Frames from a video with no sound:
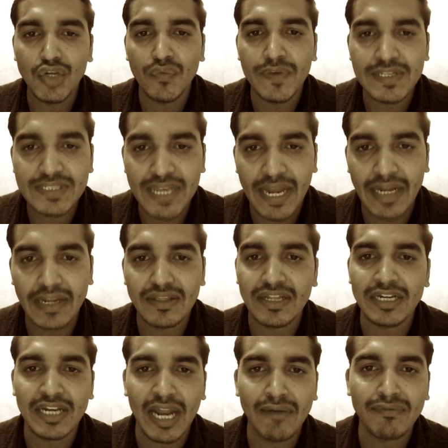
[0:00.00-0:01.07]
to be set in
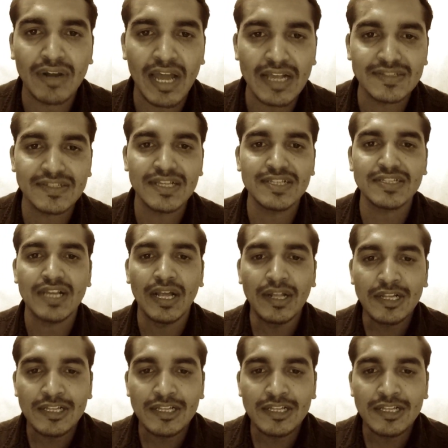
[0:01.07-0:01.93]
the derived classes,